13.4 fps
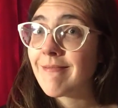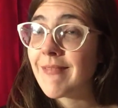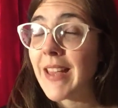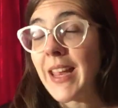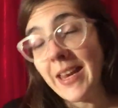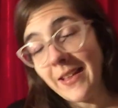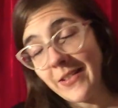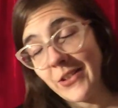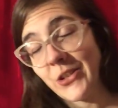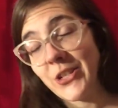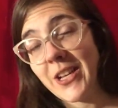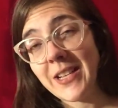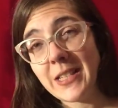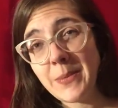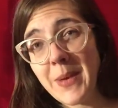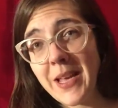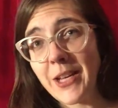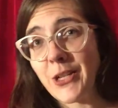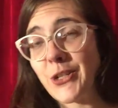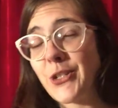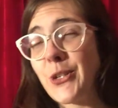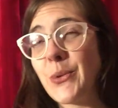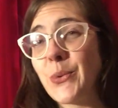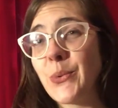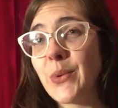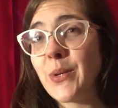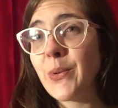in English and Spanish.
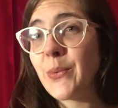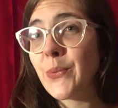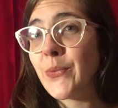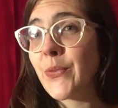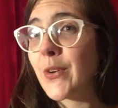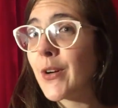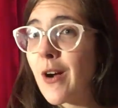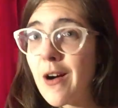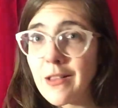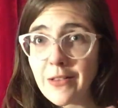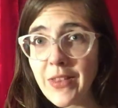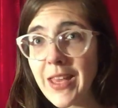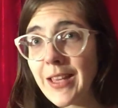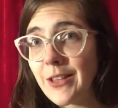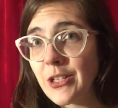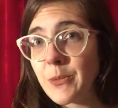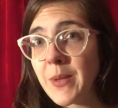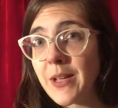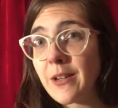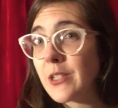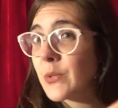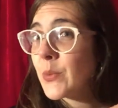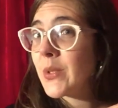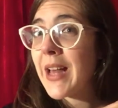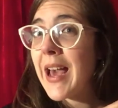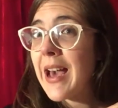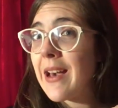So for all of the English speakers, we'll
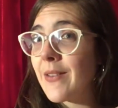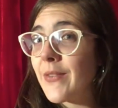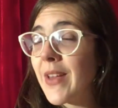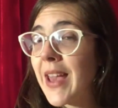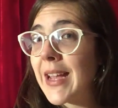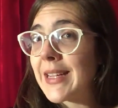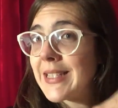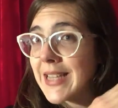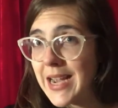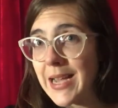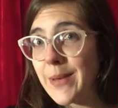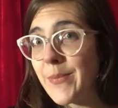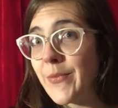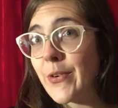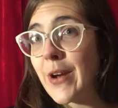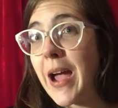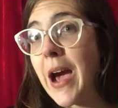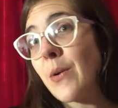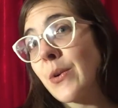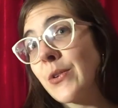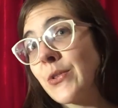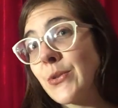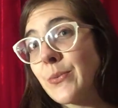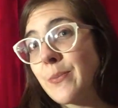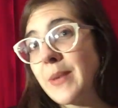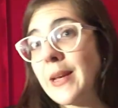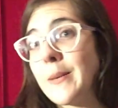have a time for our
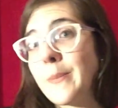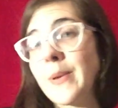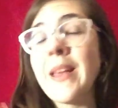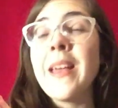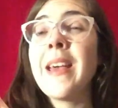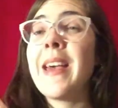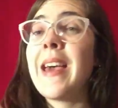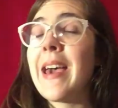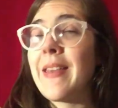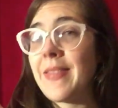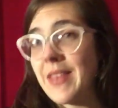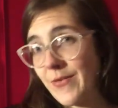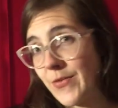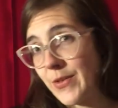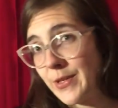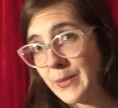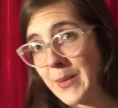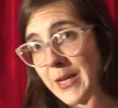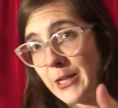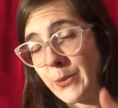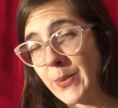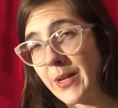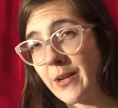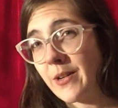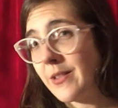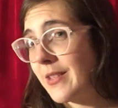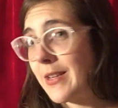Zoom meetup, and then for the Spanish
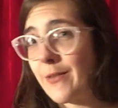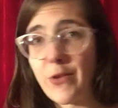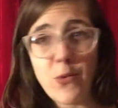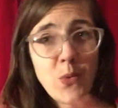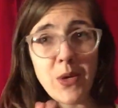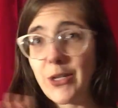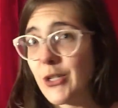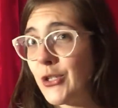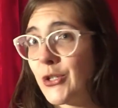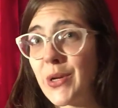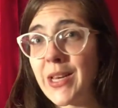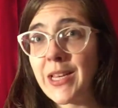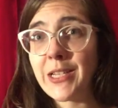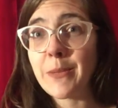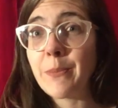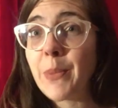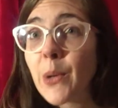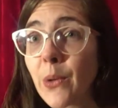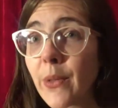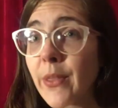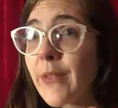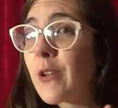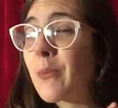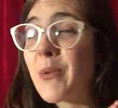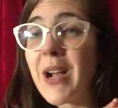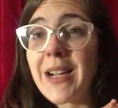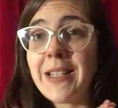speakers. And if you want to join into both, if you're
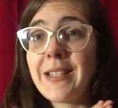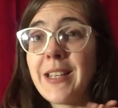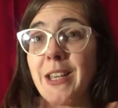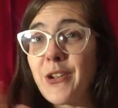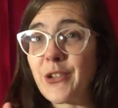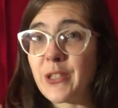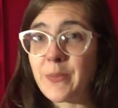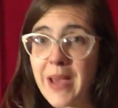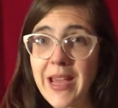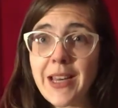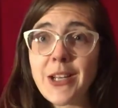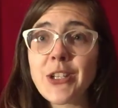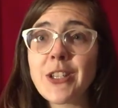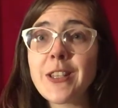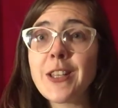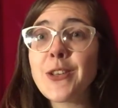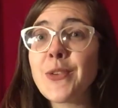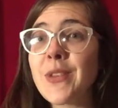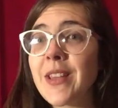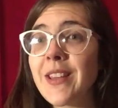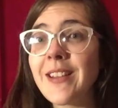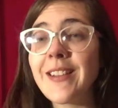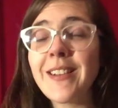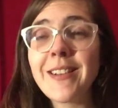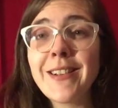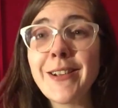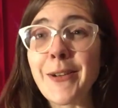practicing your Spanish in the new
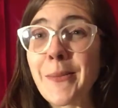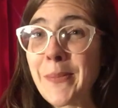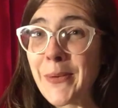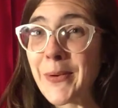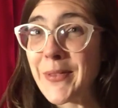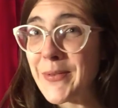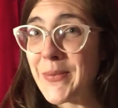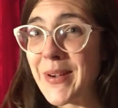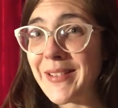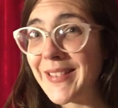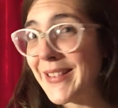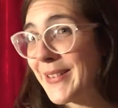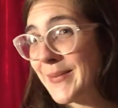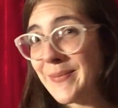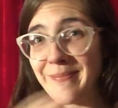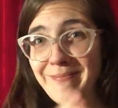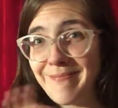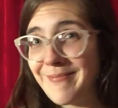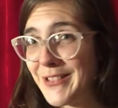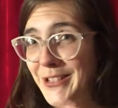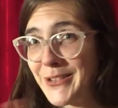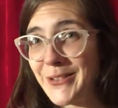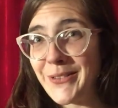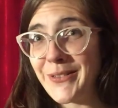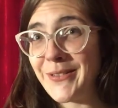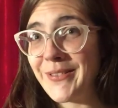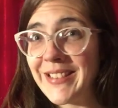year, you're more than welcome
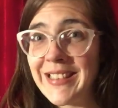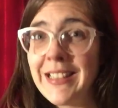to